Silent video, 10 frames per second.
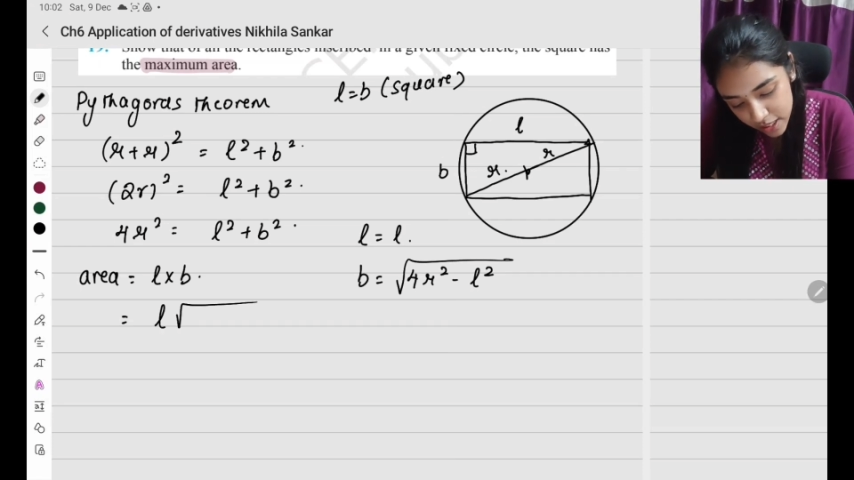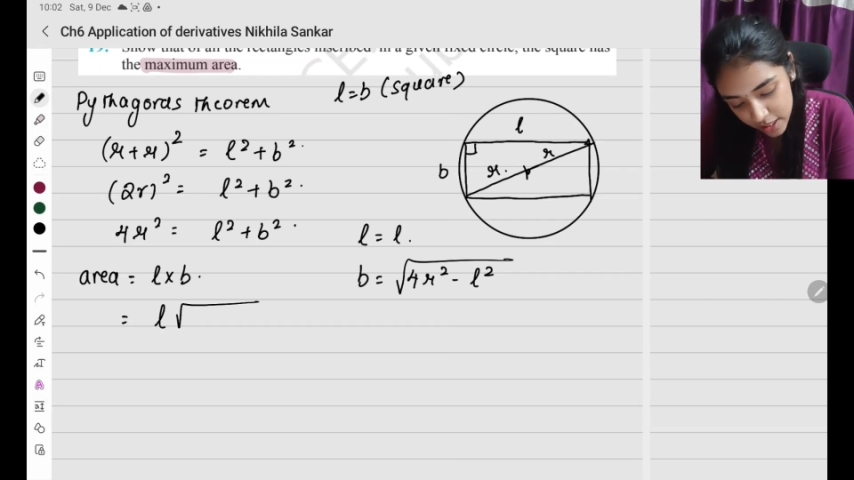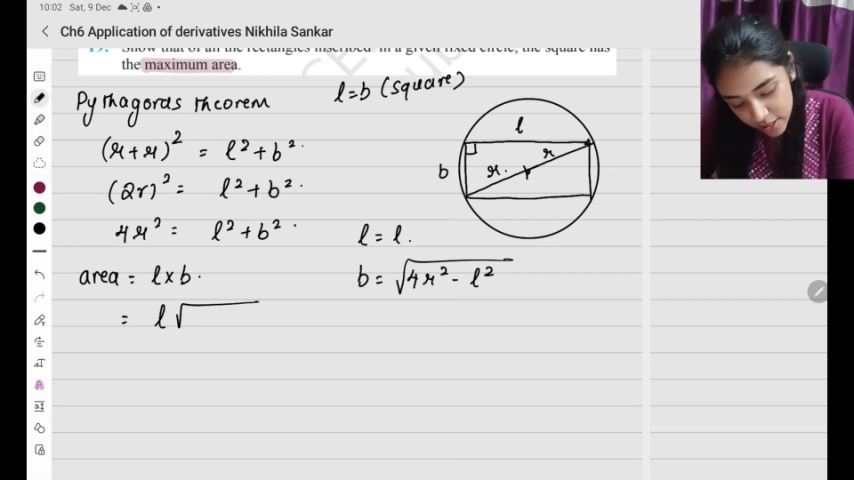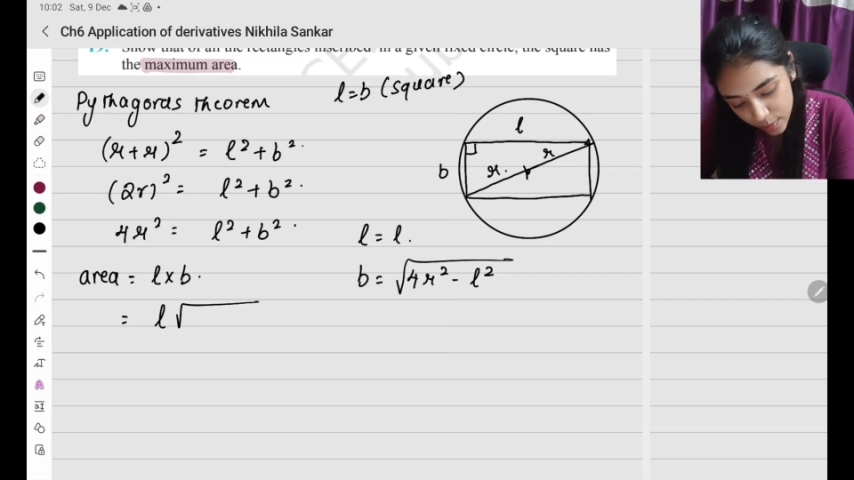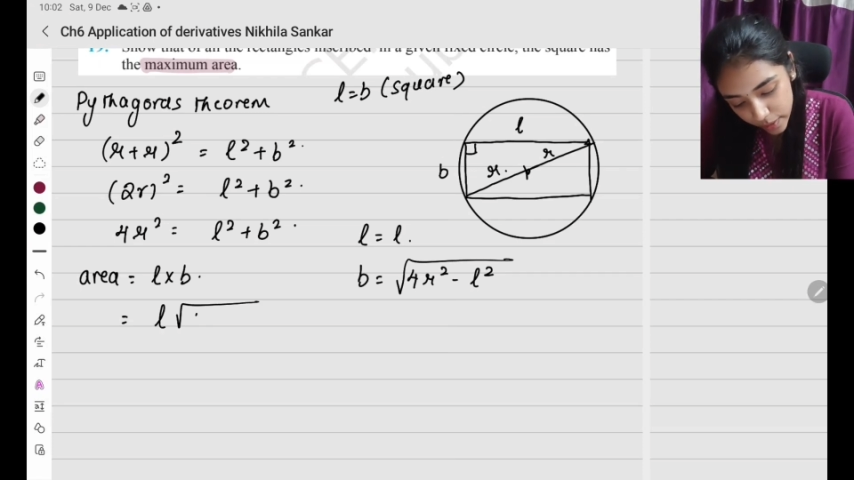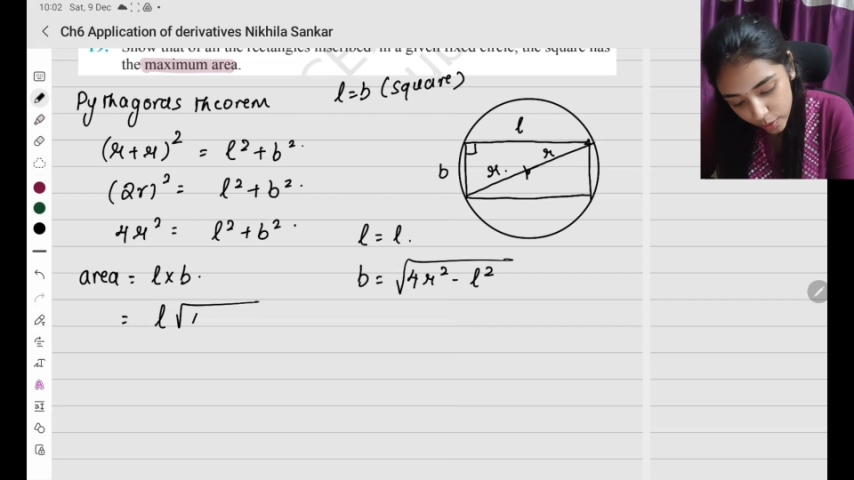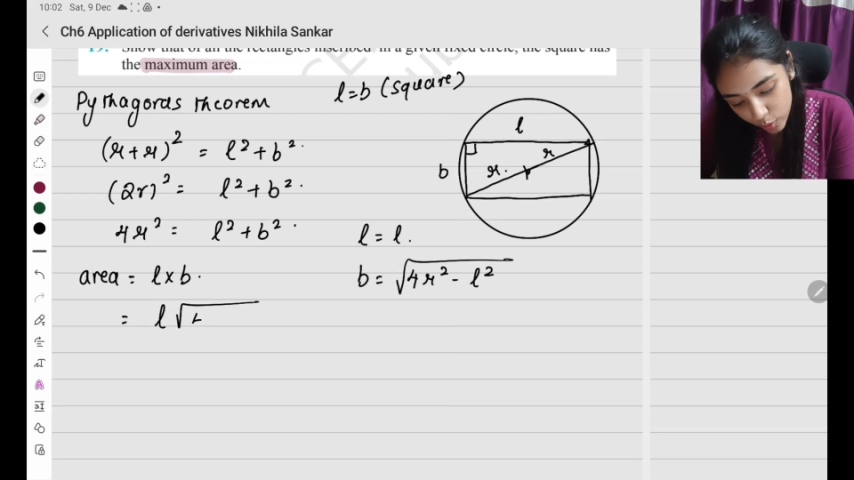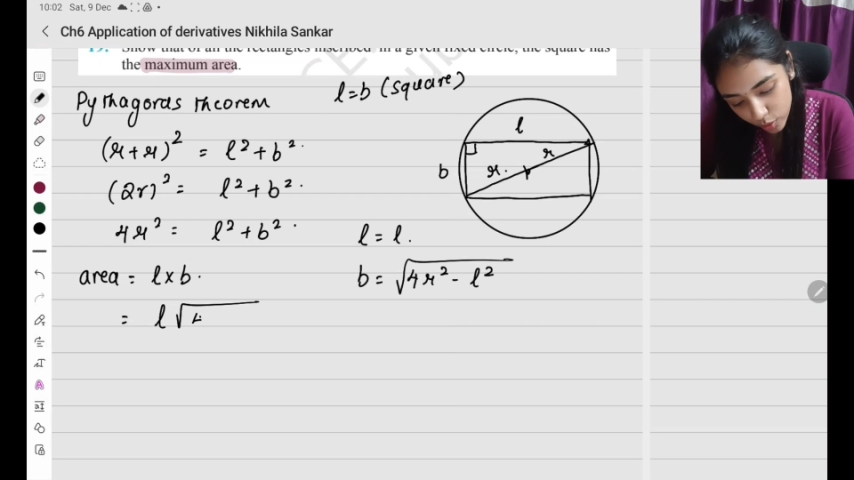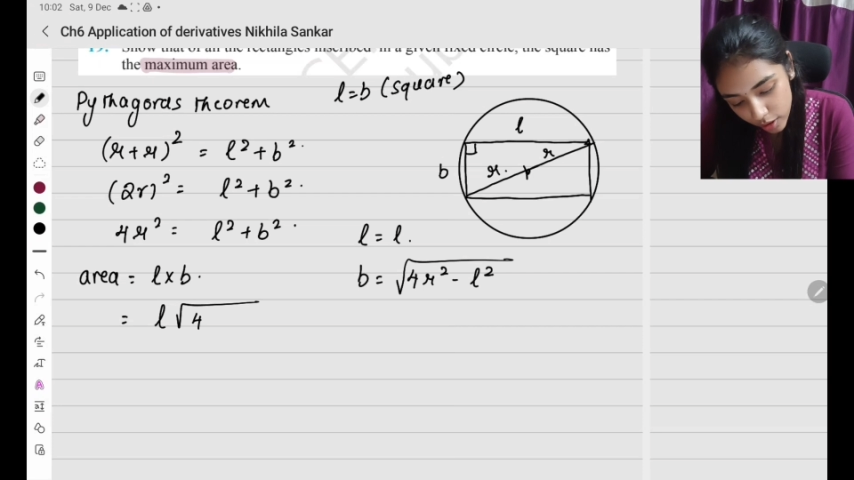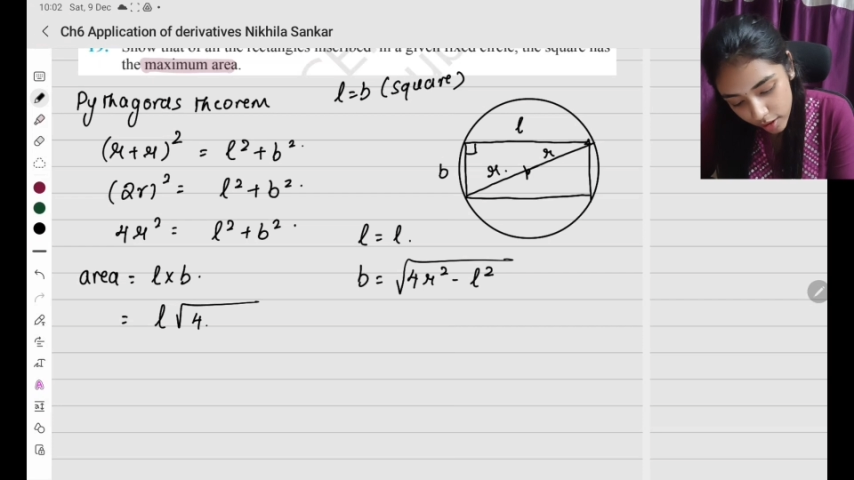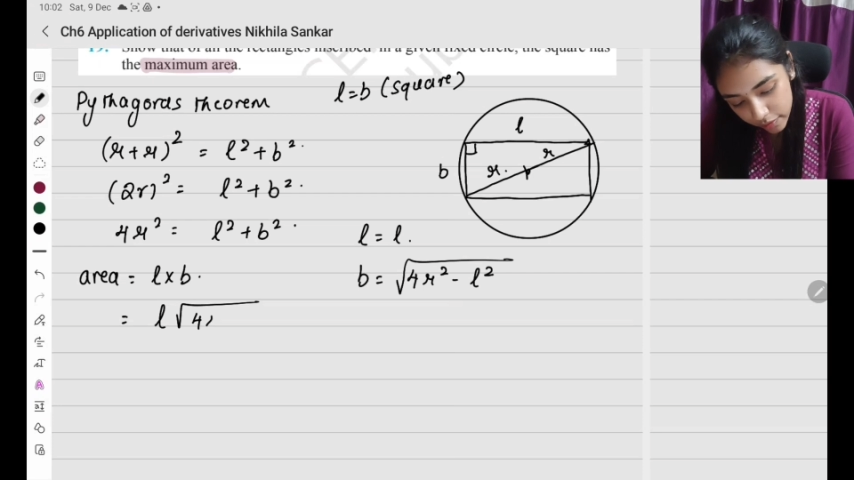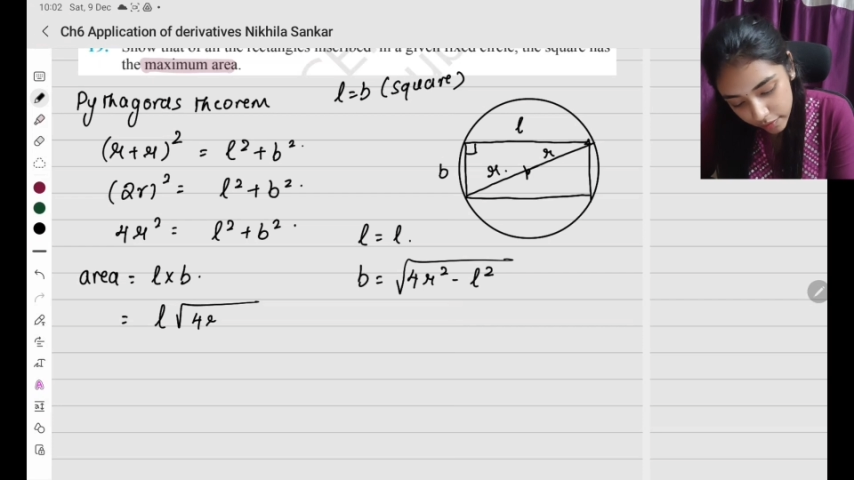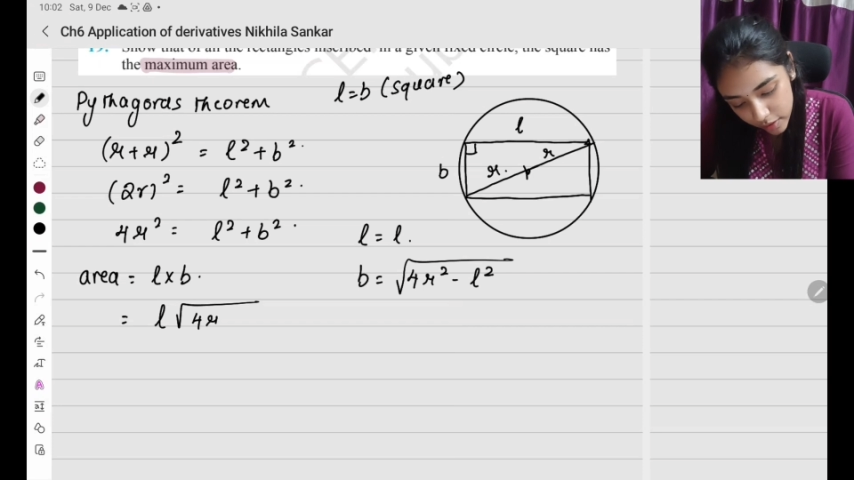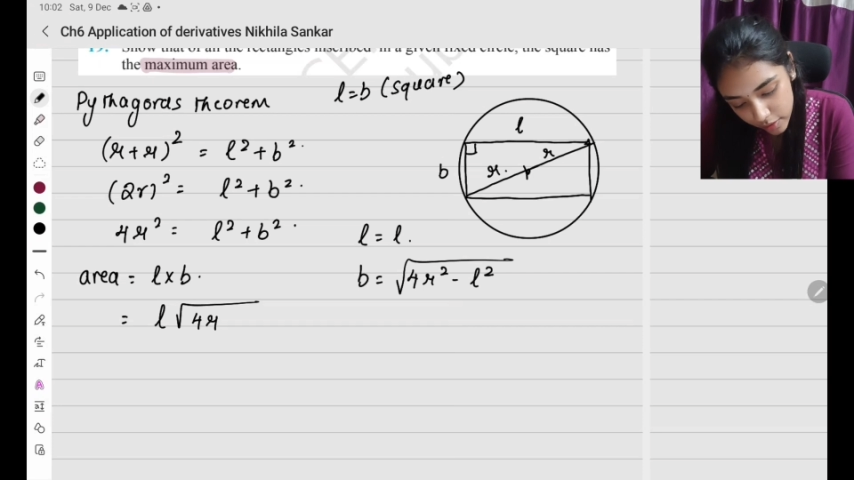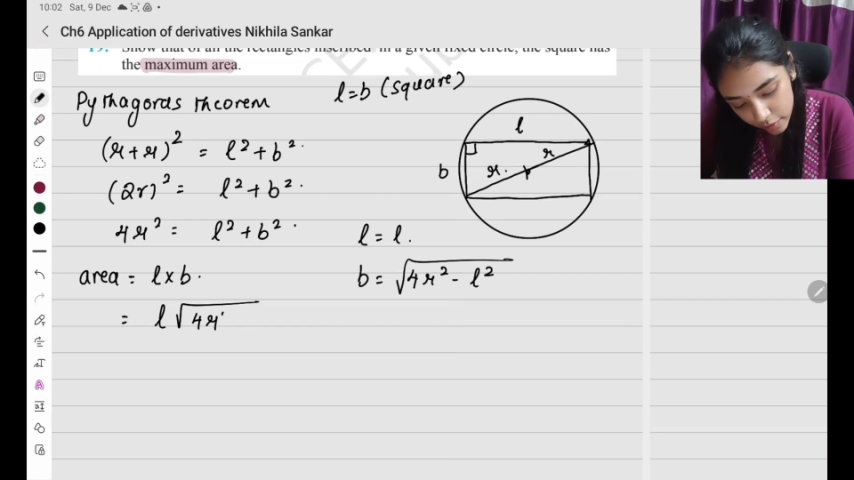square root of
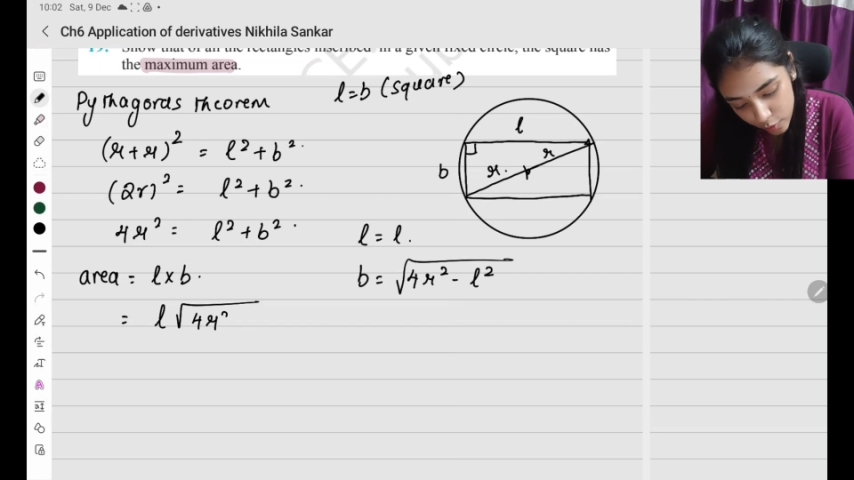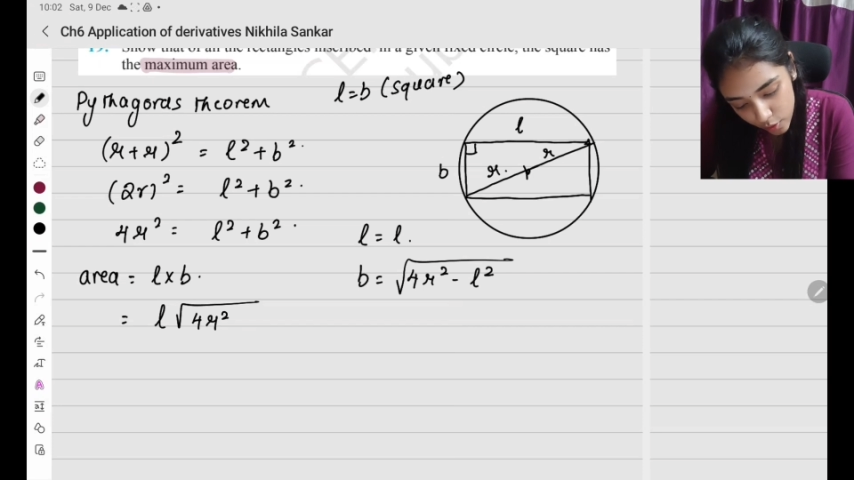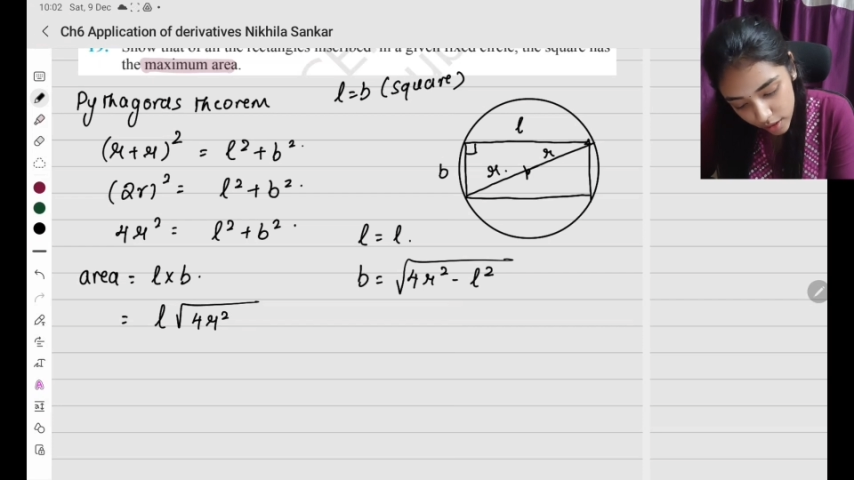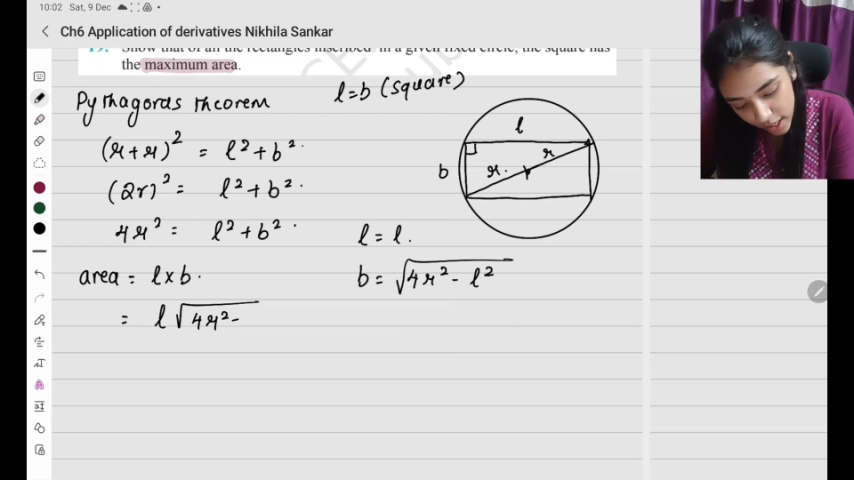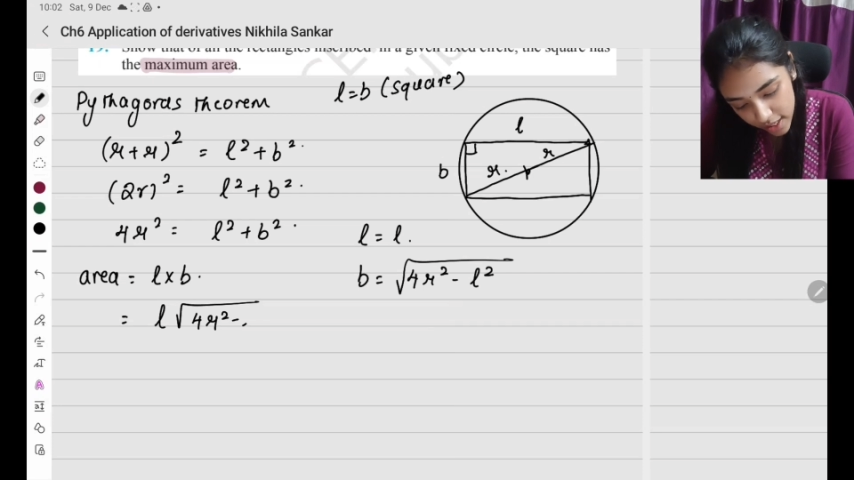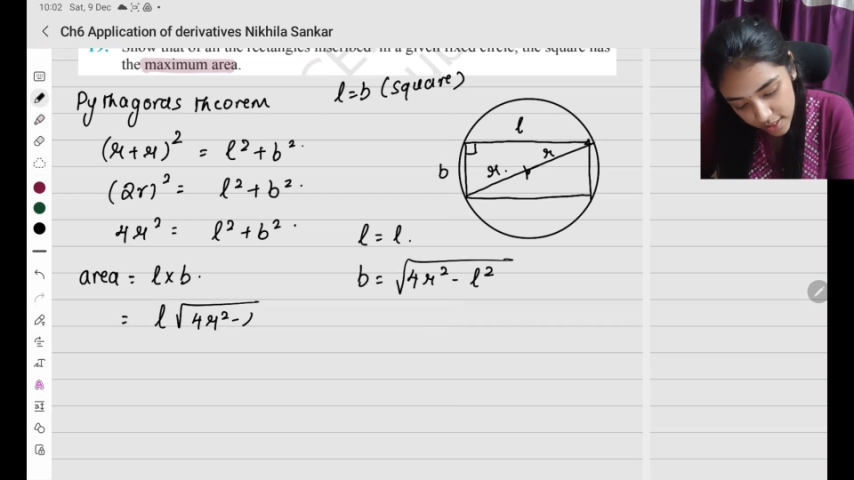4r